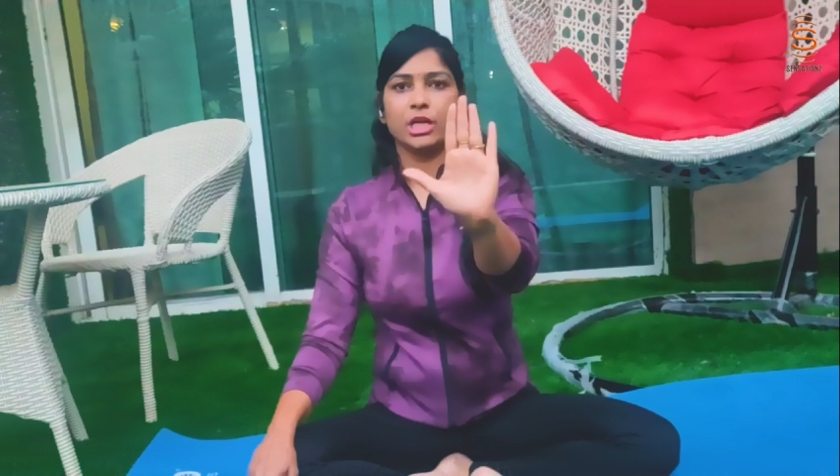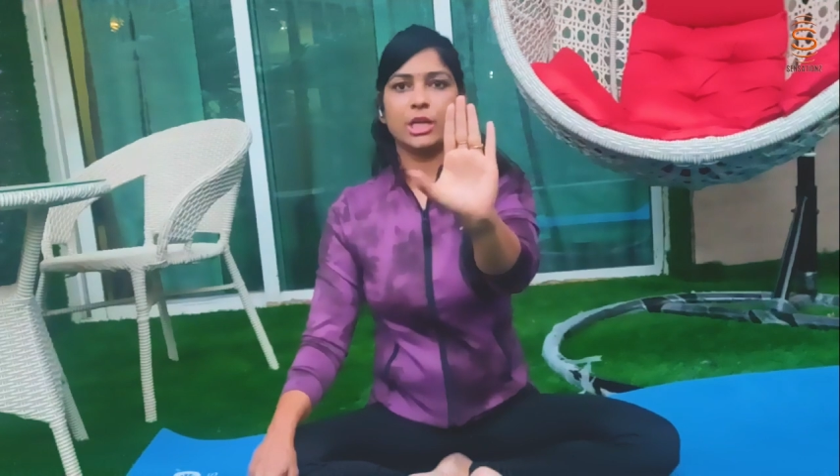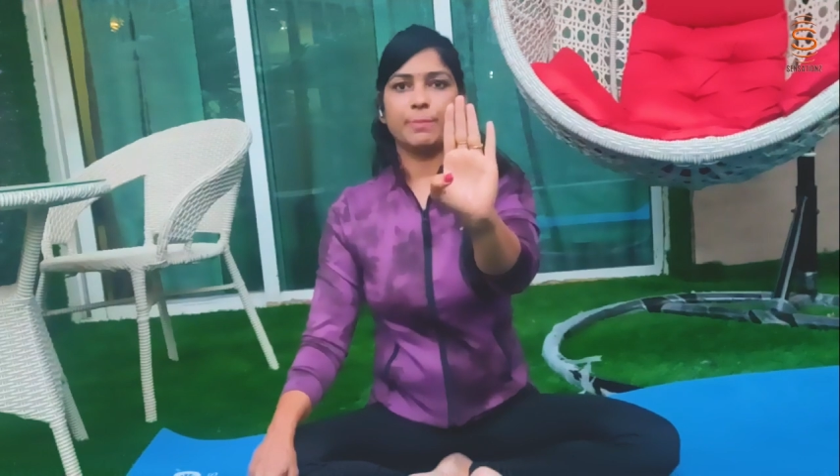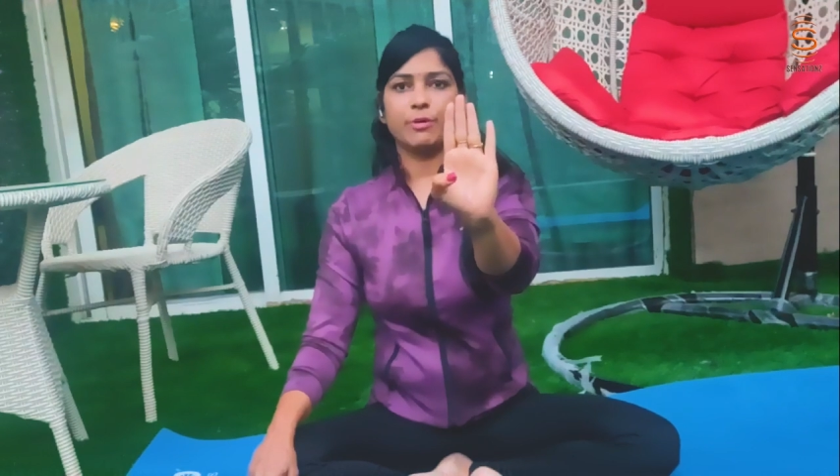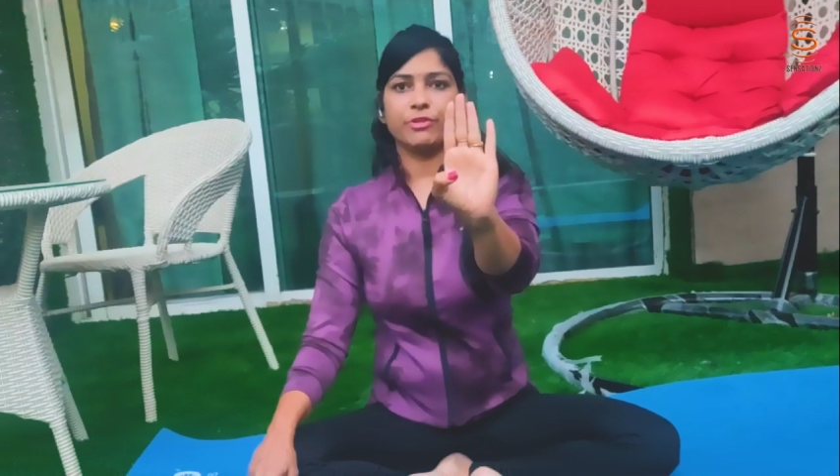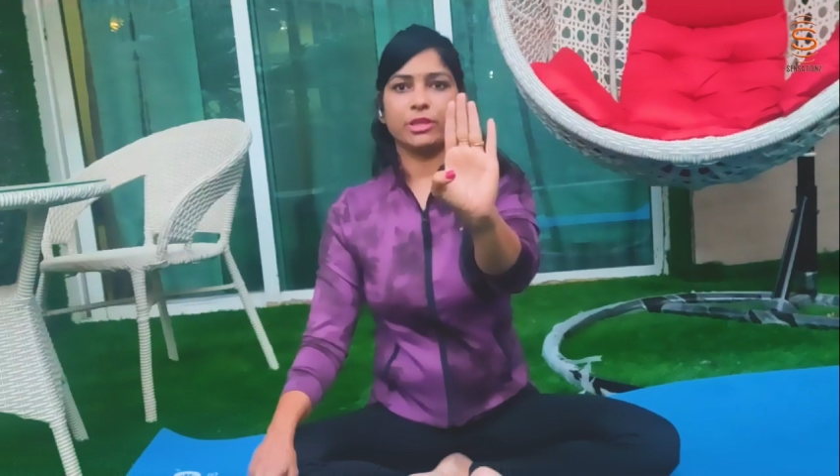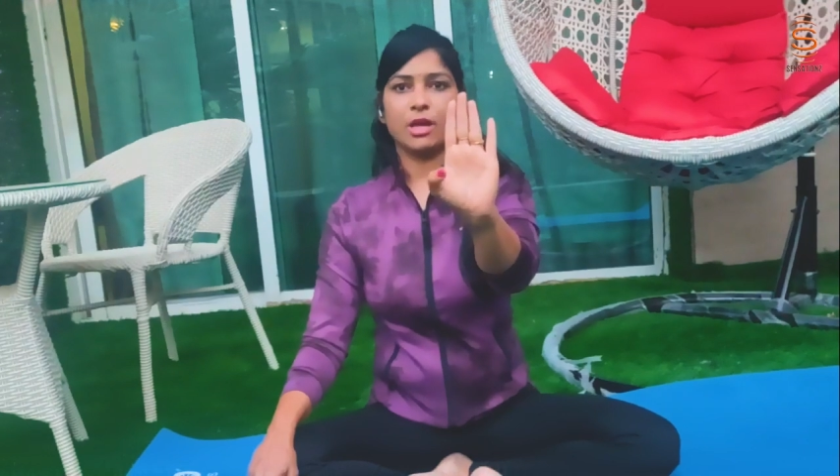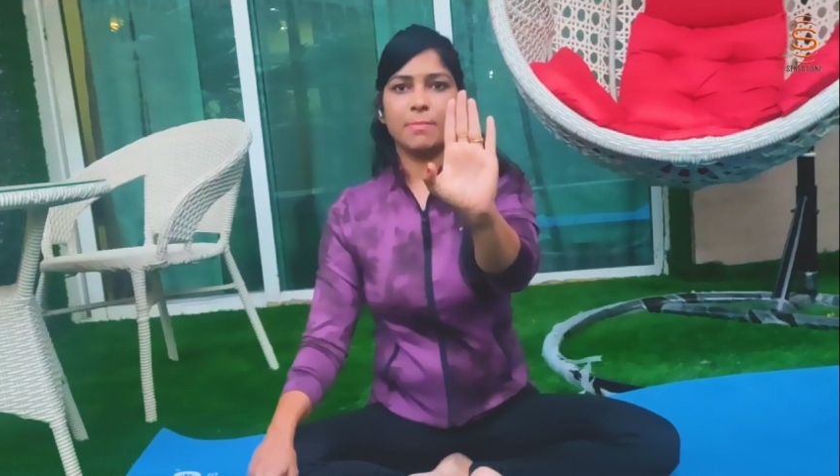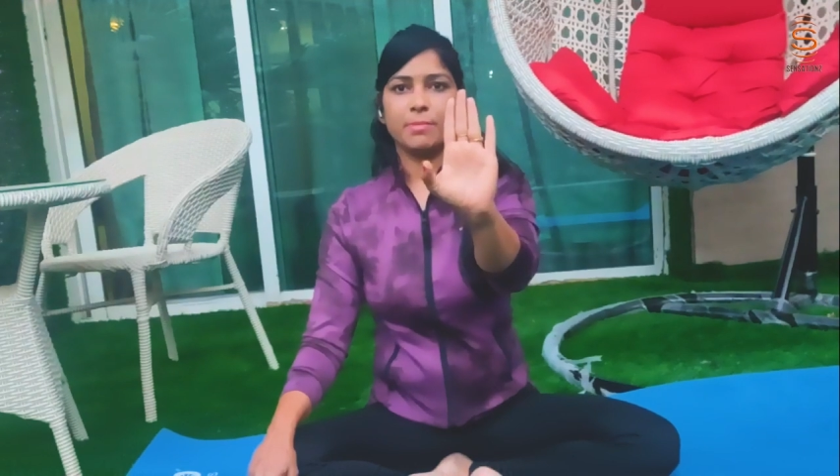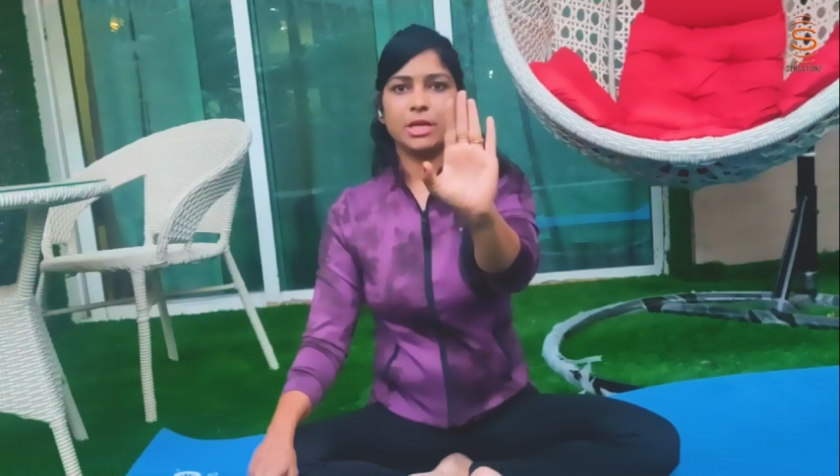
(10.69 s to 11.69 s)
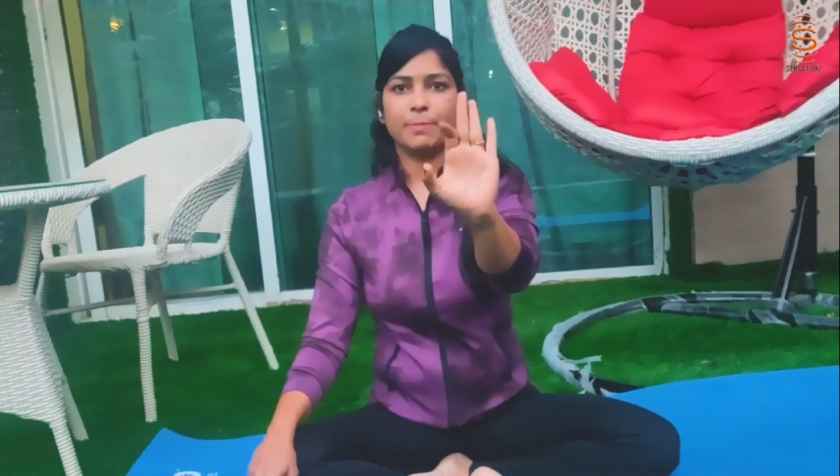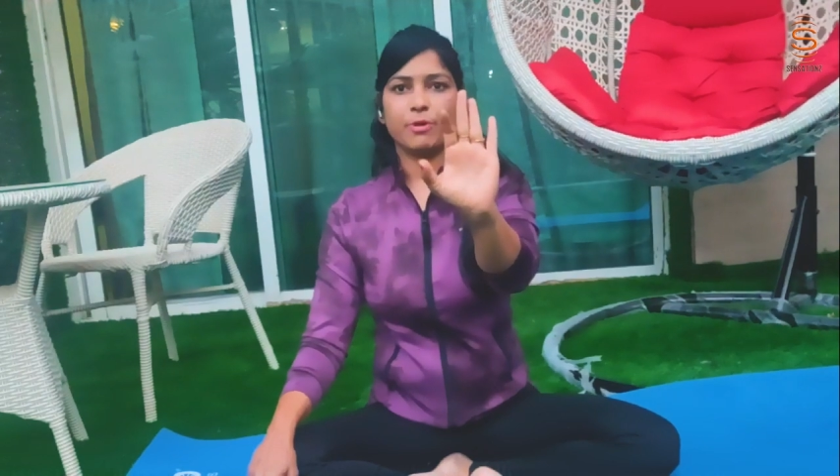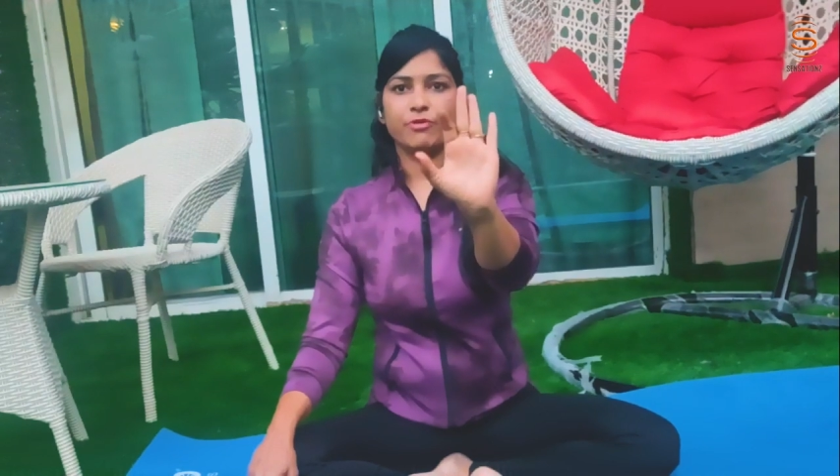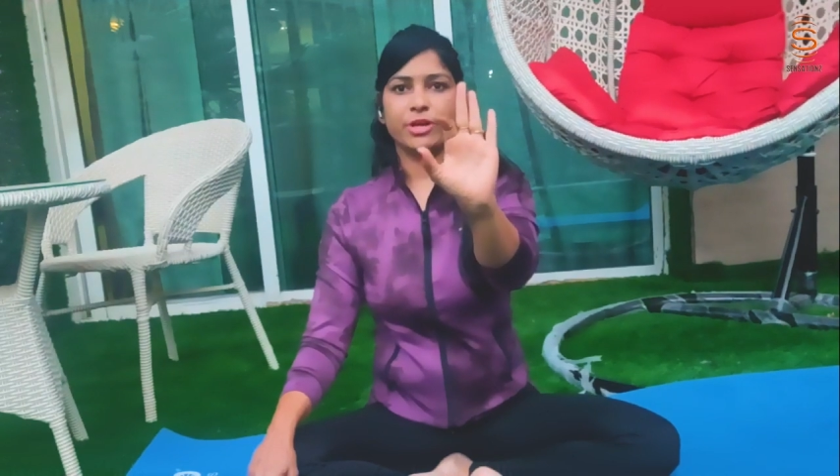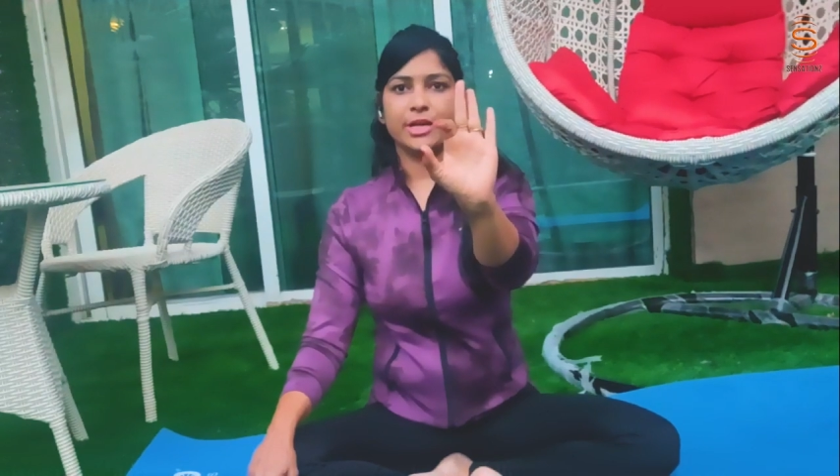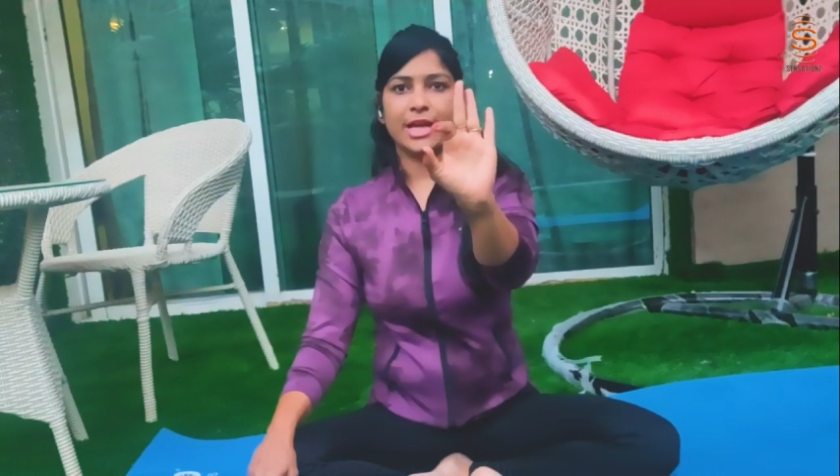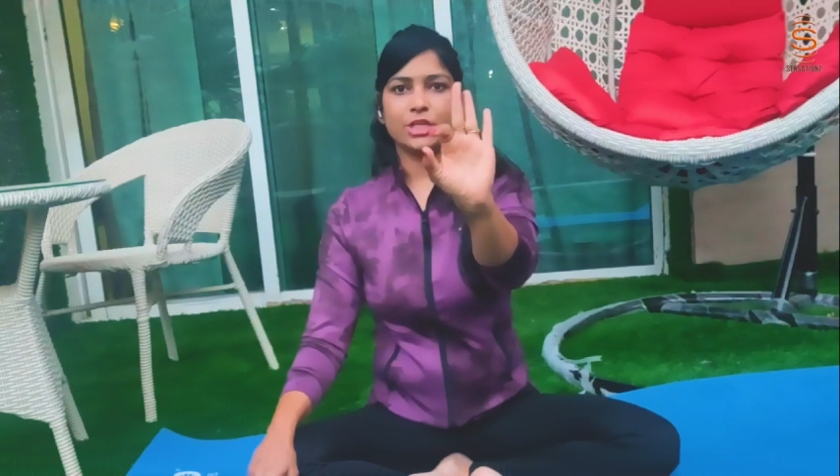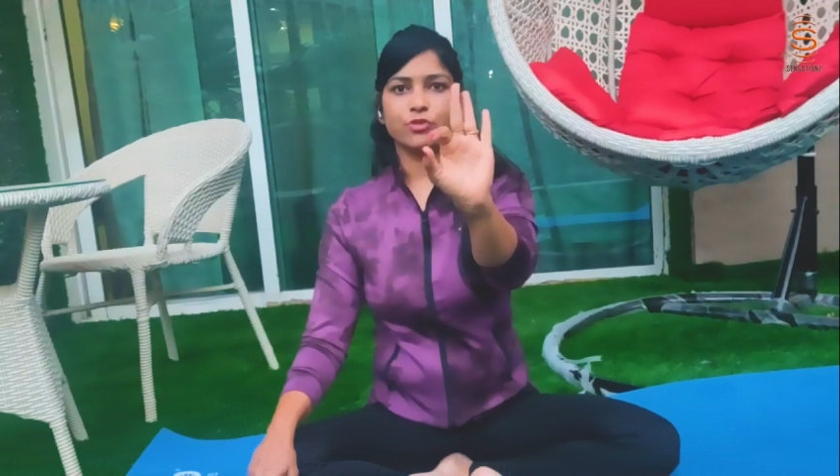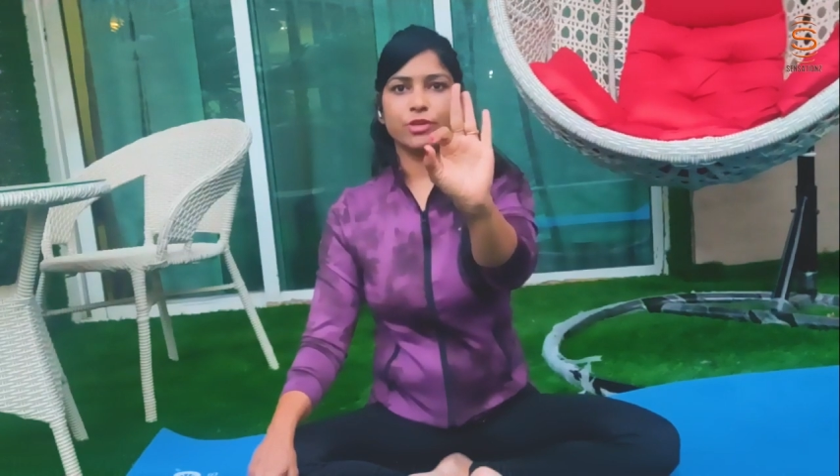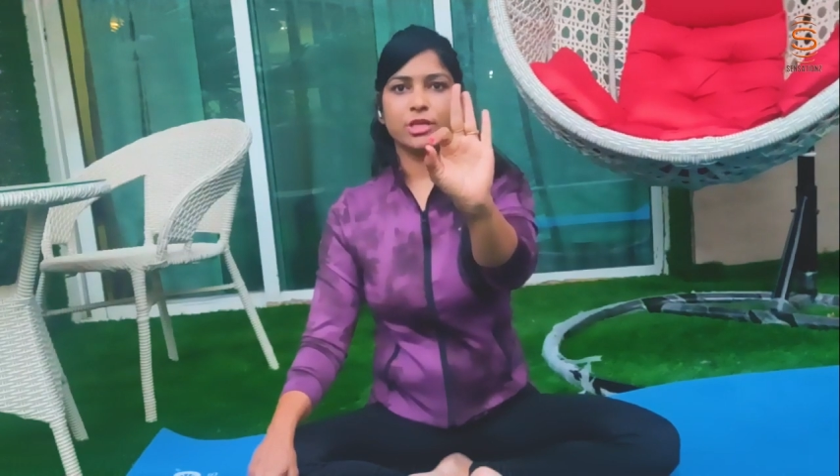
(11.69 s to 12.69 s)
Tip of the thumb, tip of the
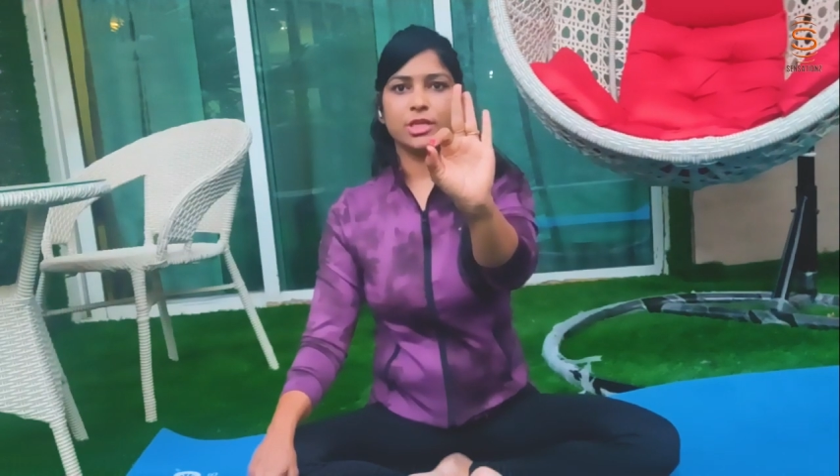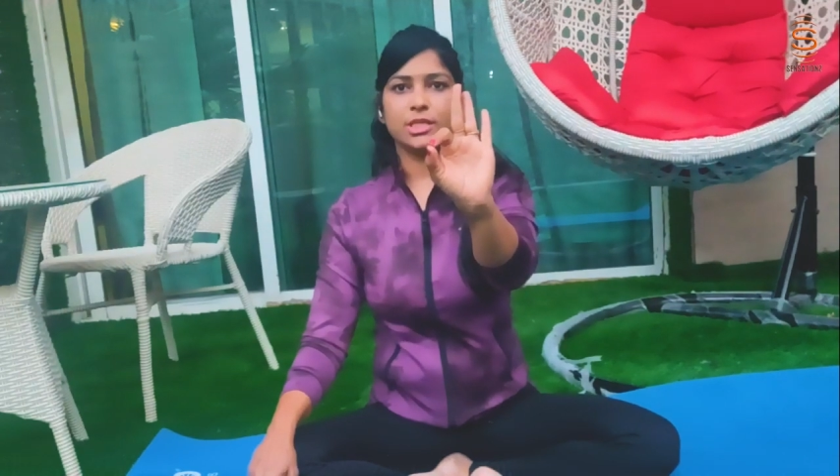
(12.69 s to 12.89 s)
index finger.